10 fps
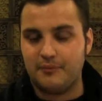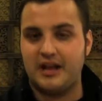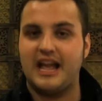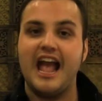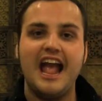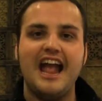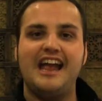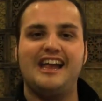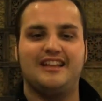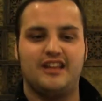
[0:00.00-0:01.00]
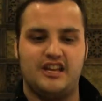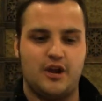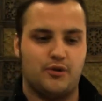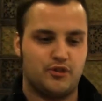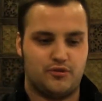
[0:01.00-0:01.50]
I'm like, hey,
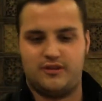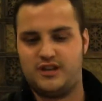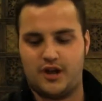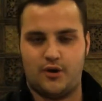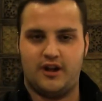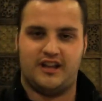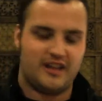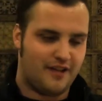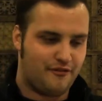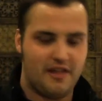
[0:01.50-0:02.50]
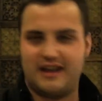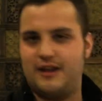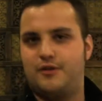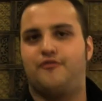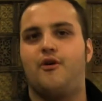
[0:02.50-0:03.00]
I finally
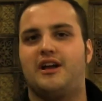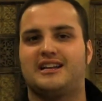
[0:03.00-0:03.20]
got a new phone.